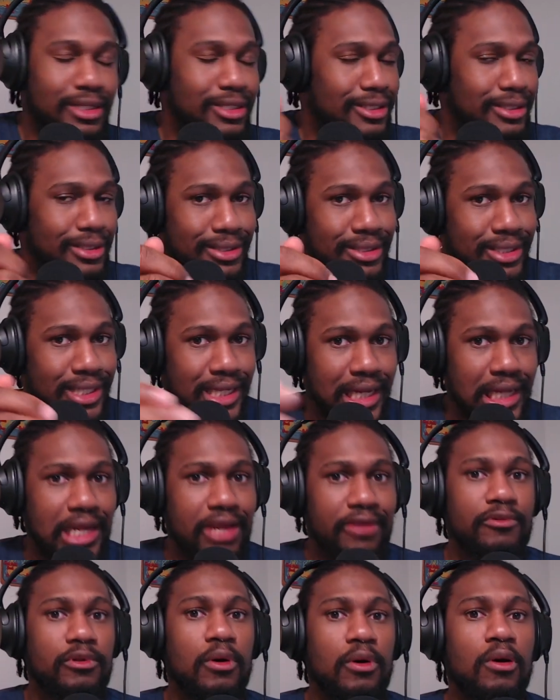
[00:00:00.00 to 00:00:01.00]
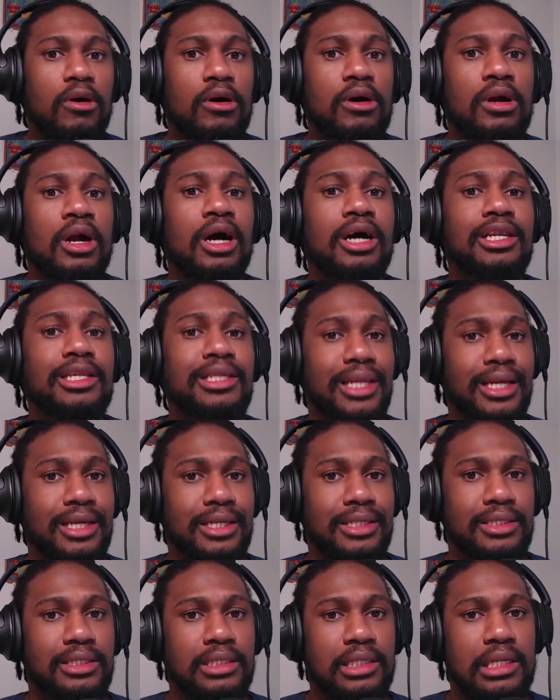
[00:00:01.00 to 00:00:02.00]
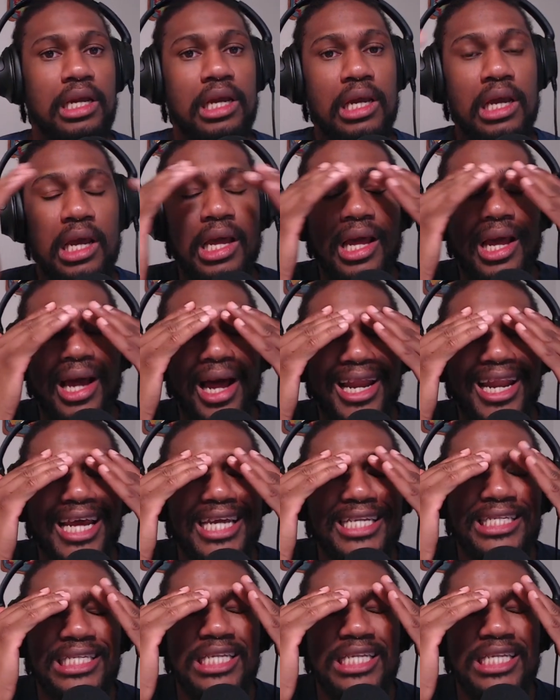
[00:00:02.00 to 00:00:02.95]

didn't give the whole context. Let's see